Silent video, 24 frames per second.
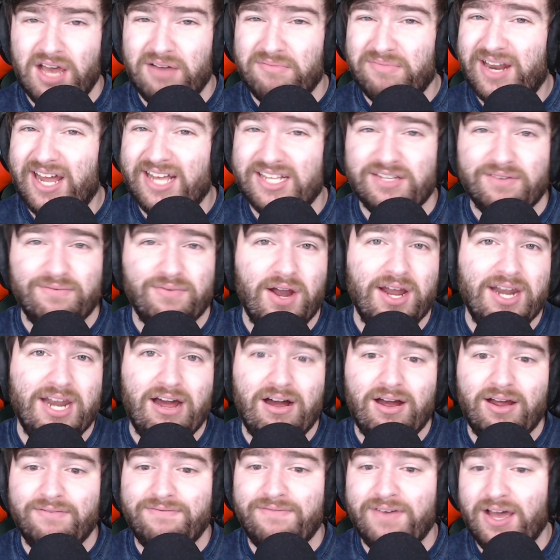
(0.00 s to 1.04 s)
But as of right
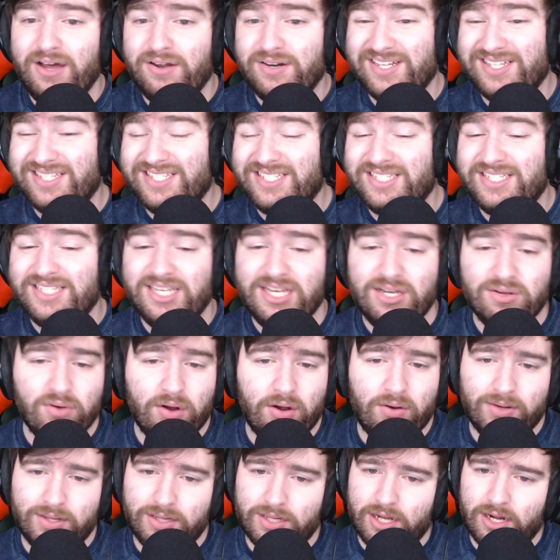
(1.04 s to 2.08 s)
now, I found
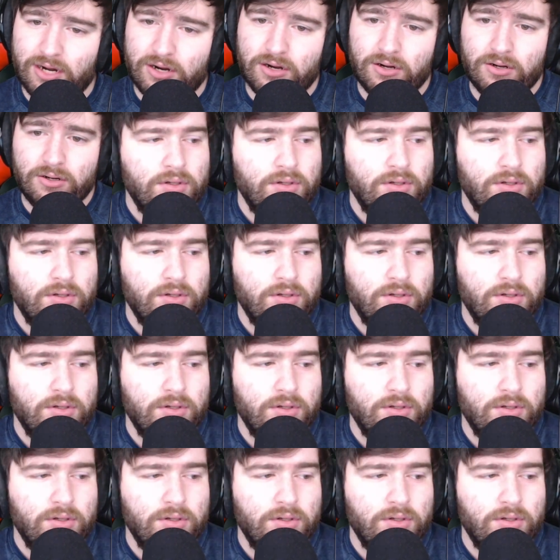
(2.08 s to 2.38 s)
0 in there.